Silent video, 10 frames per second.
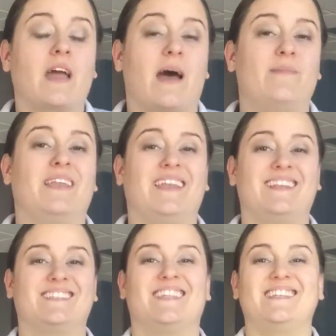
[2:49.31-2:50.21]
Um, and it
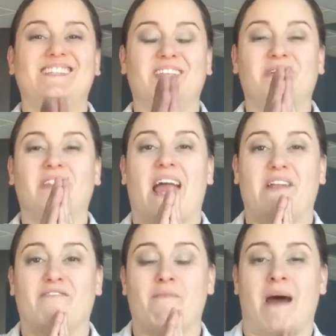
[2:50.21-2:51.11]
is This Little
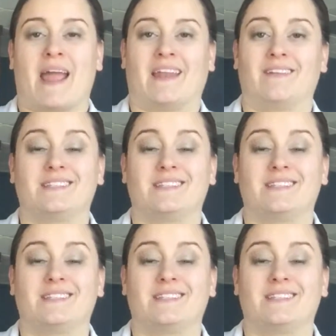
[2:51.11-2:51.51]
Light of Mine.